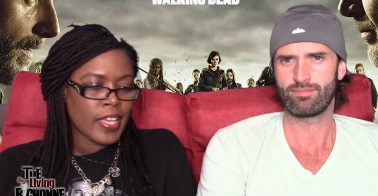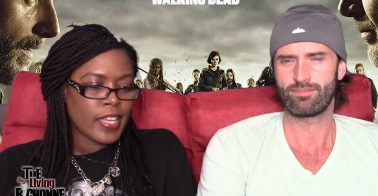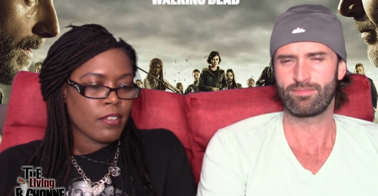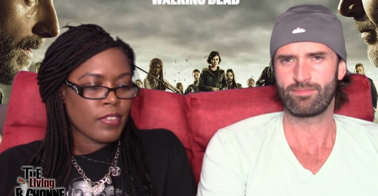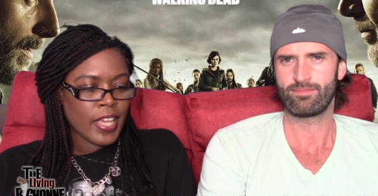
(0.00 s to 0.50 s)

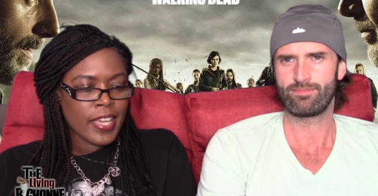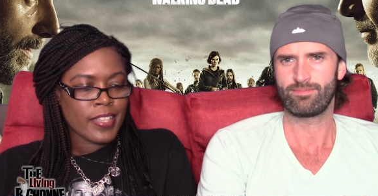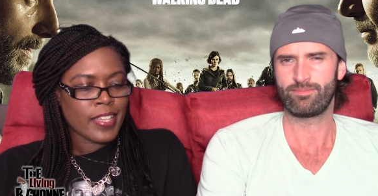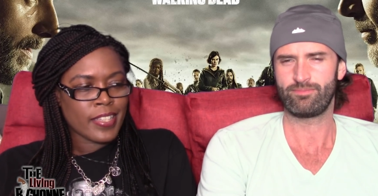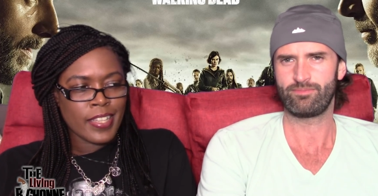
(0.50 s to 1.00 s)
Speaker 1: if
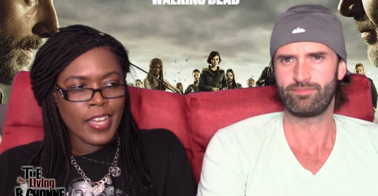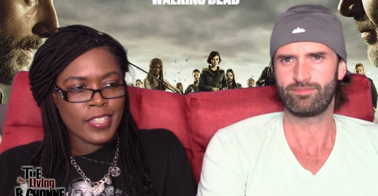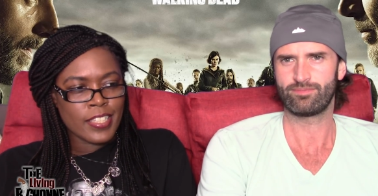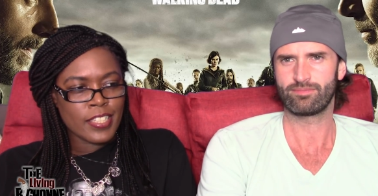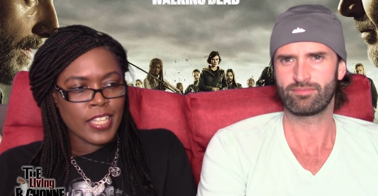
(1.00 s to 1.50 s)
they,
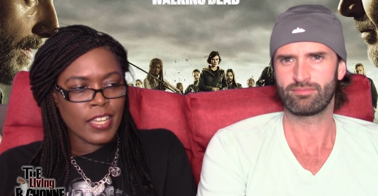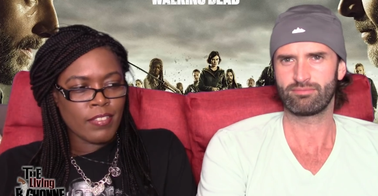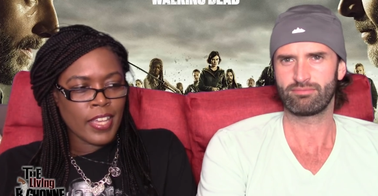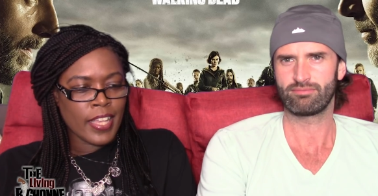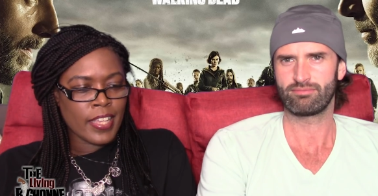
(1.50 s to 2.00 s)
I just think
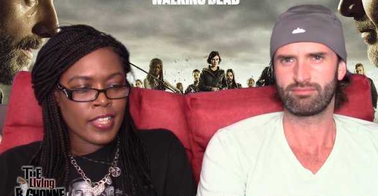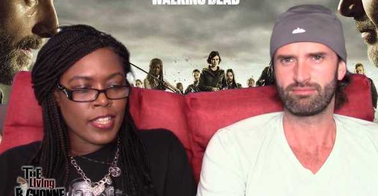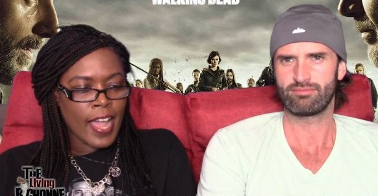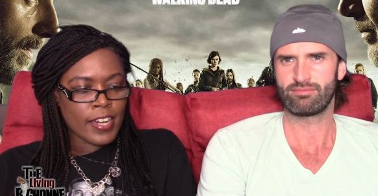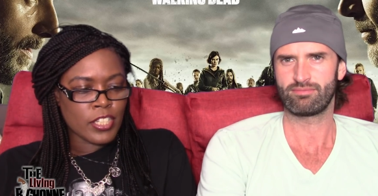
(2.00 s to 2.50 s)
if they had
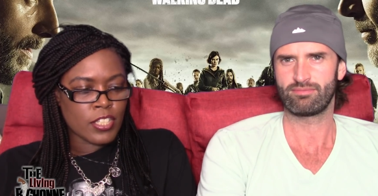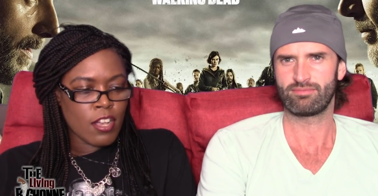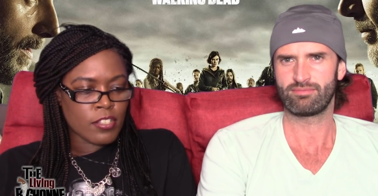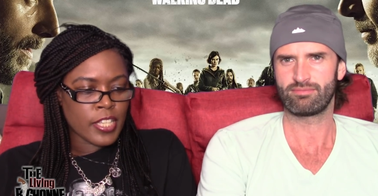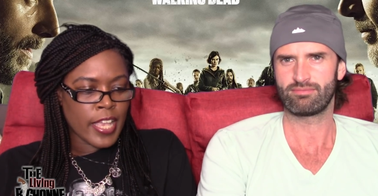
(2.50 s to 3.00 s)
actually
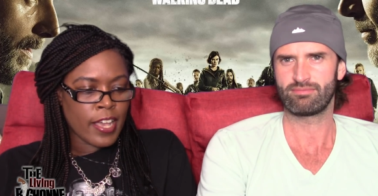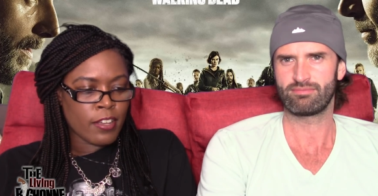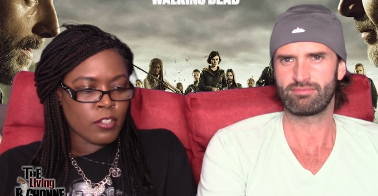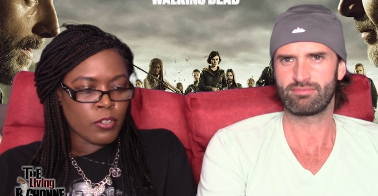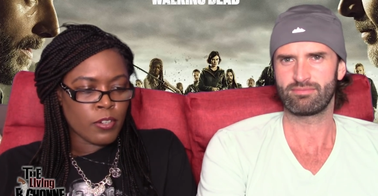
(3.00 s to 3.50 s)
talked it
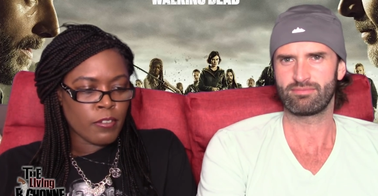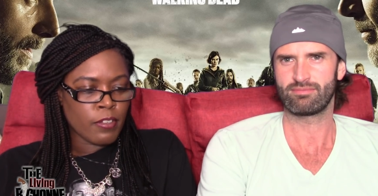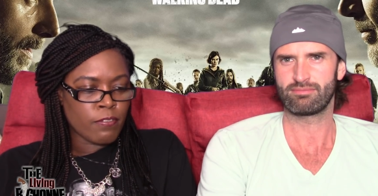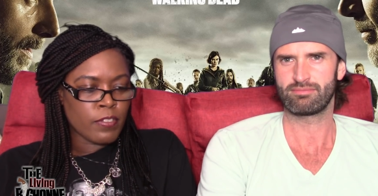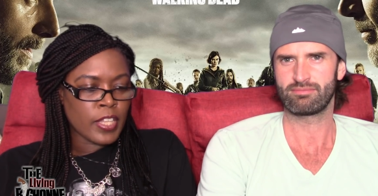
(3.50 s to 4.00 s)
out, or
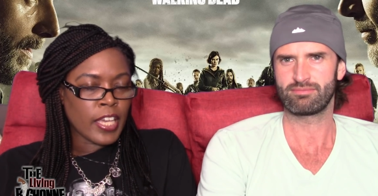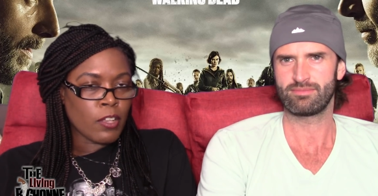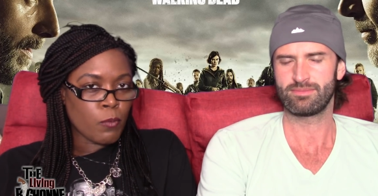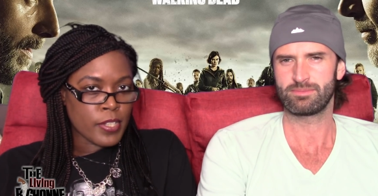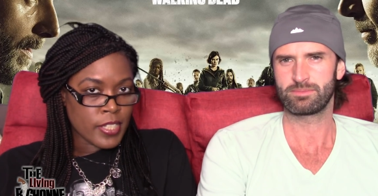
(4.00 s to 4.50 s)
if
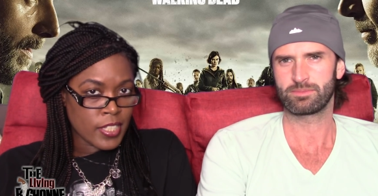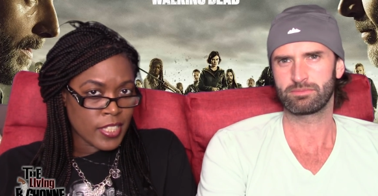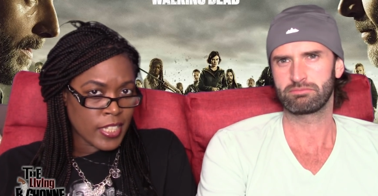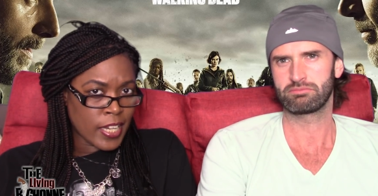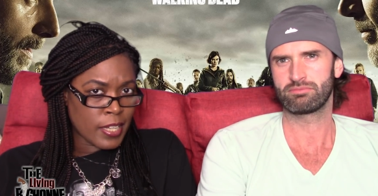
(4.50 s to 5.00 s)
Negan wasn't
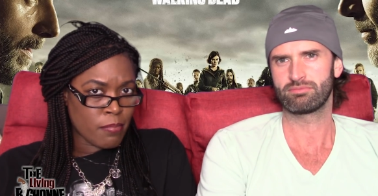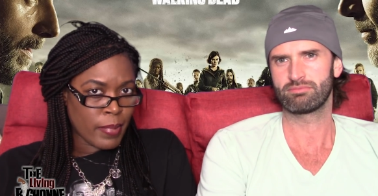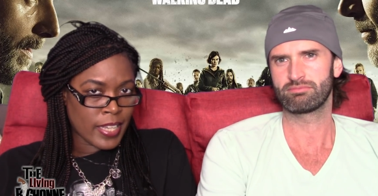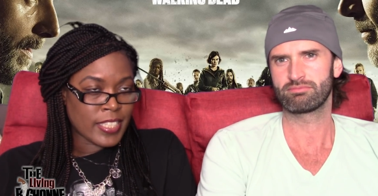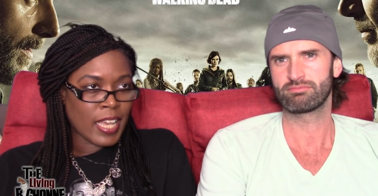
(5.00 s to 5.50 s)
stunned
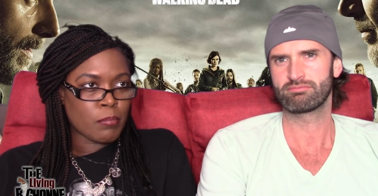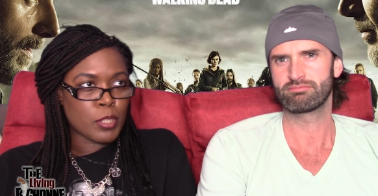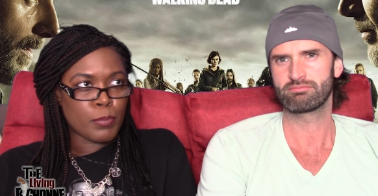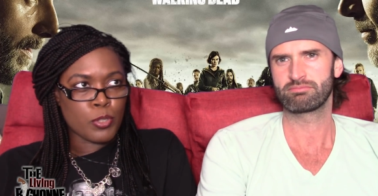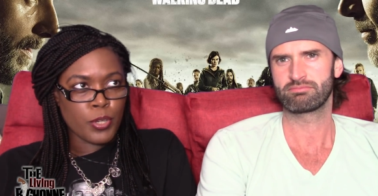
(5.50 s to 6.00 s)
by
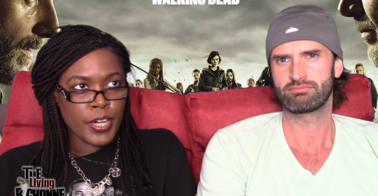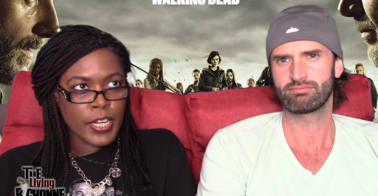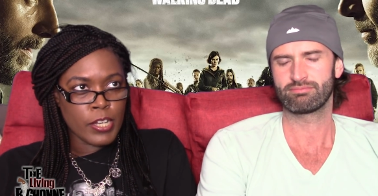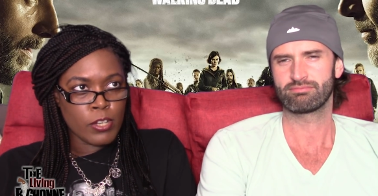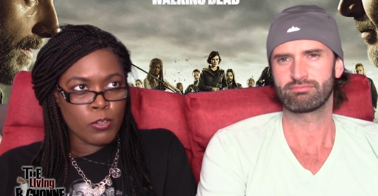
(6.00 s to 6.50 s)
Simon's
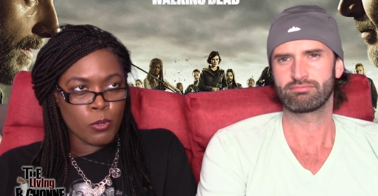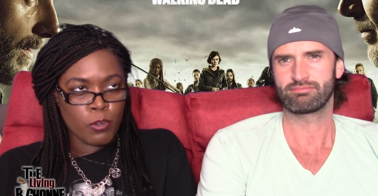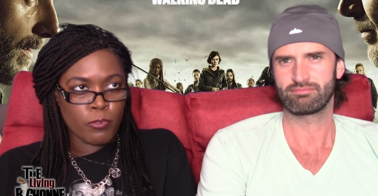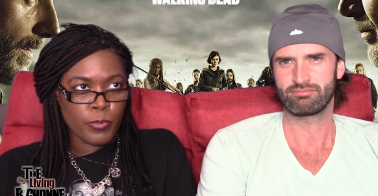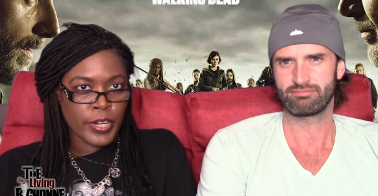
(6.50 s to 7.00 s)
betrayal,
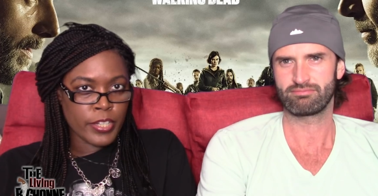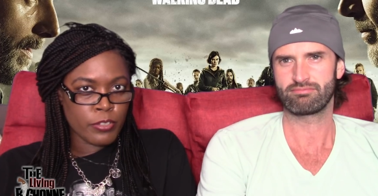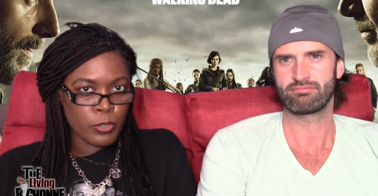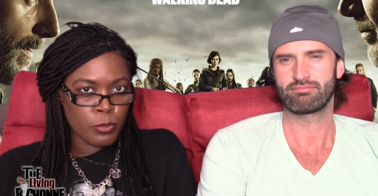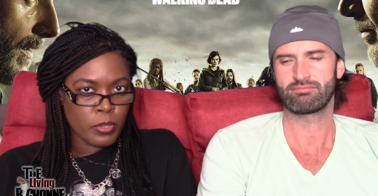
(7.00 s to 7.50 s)
or if Rick
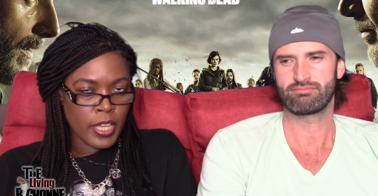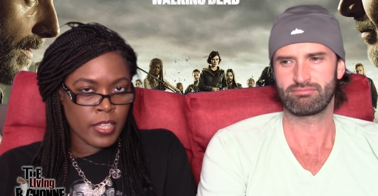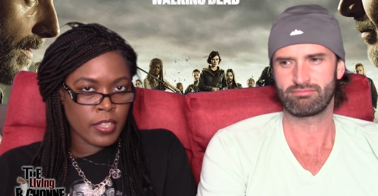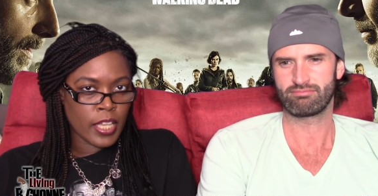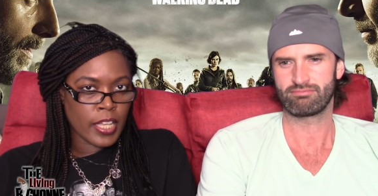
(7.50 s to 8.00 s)
knew
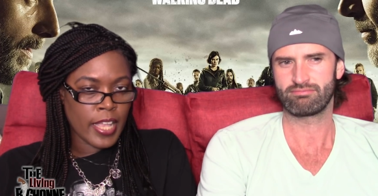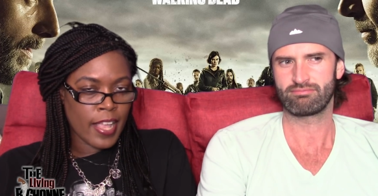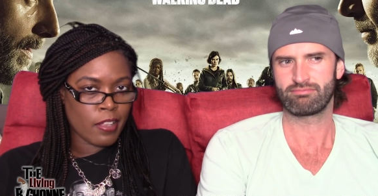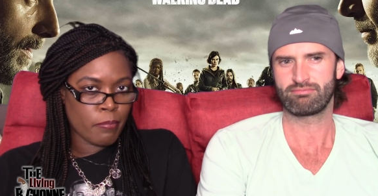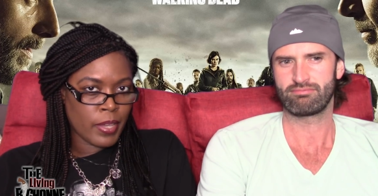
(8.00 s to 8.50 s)
that Negan
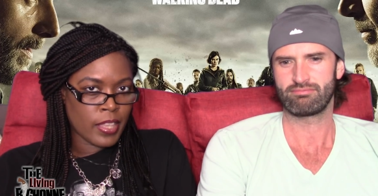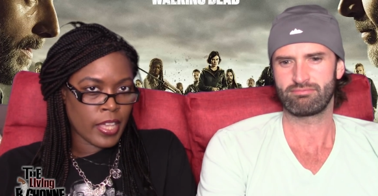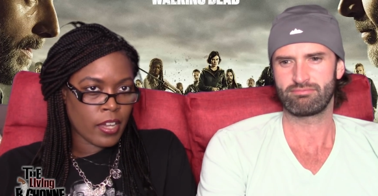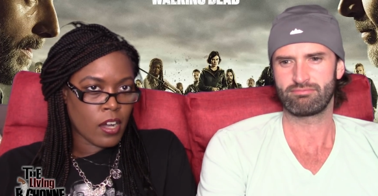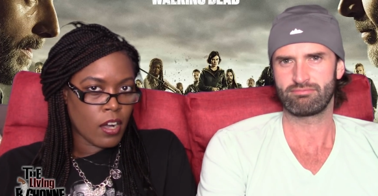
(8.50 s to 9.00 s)
had made
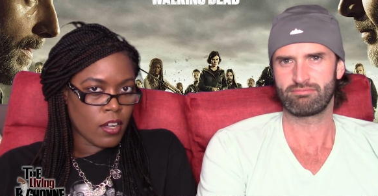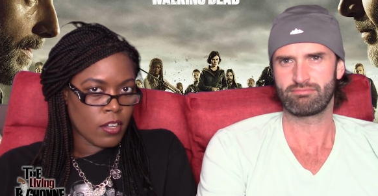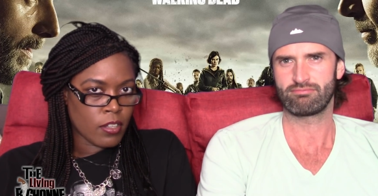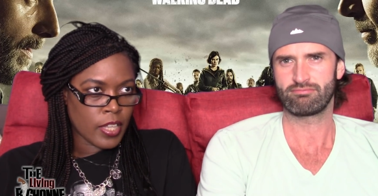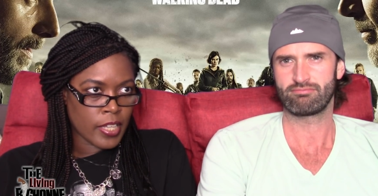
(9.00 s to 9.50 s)
that
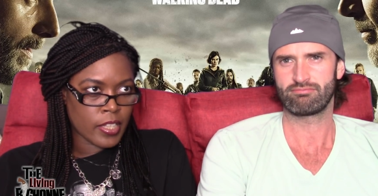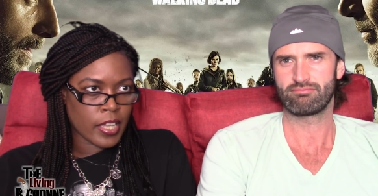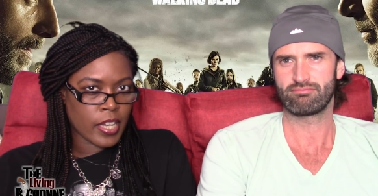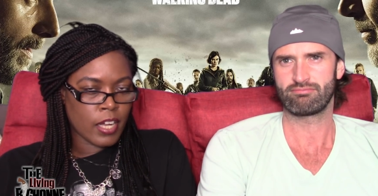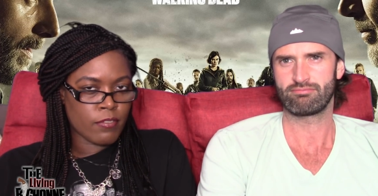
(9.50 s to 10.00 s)
call, like
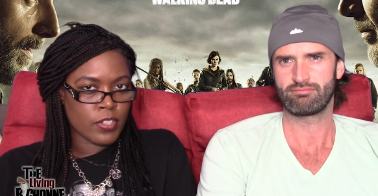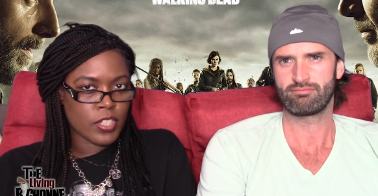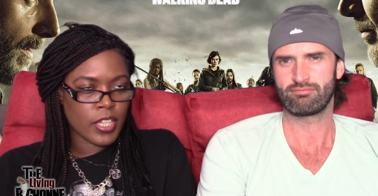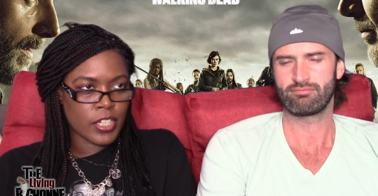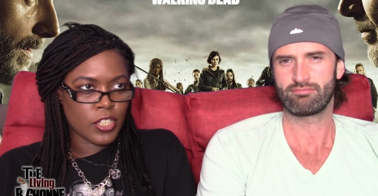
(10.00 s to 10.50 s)
that
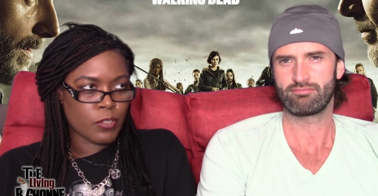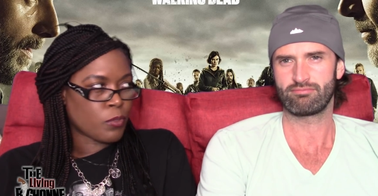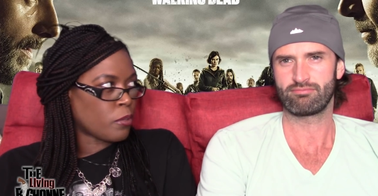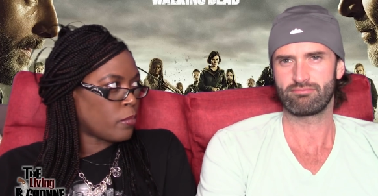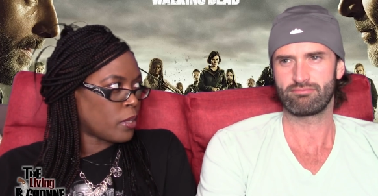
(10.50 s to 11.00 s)
conversation
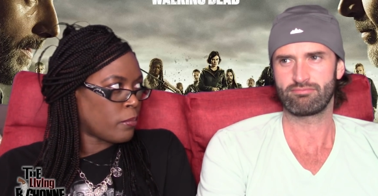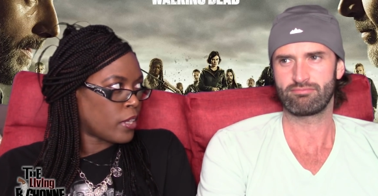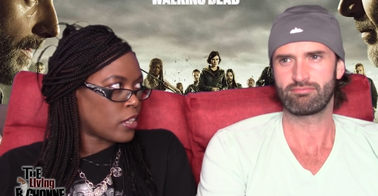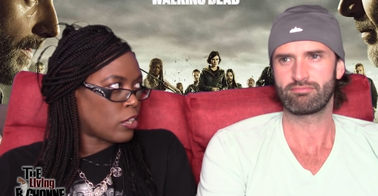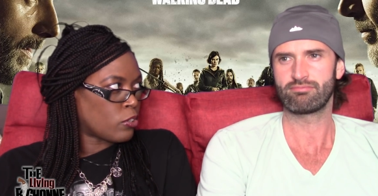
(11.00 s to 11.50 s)
would have been a
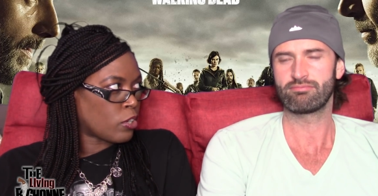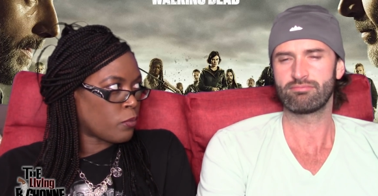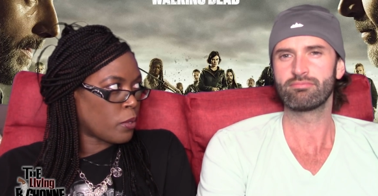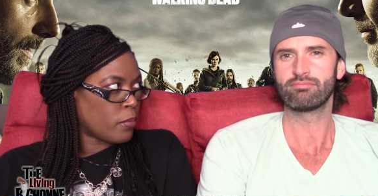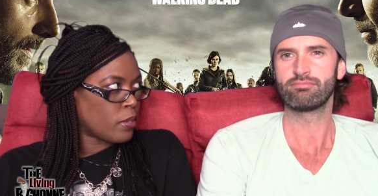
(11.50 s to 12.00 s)
bit longer,
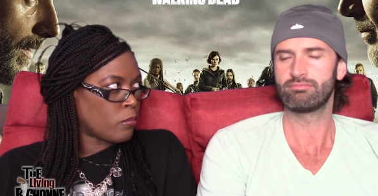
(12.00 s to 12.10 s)
would have been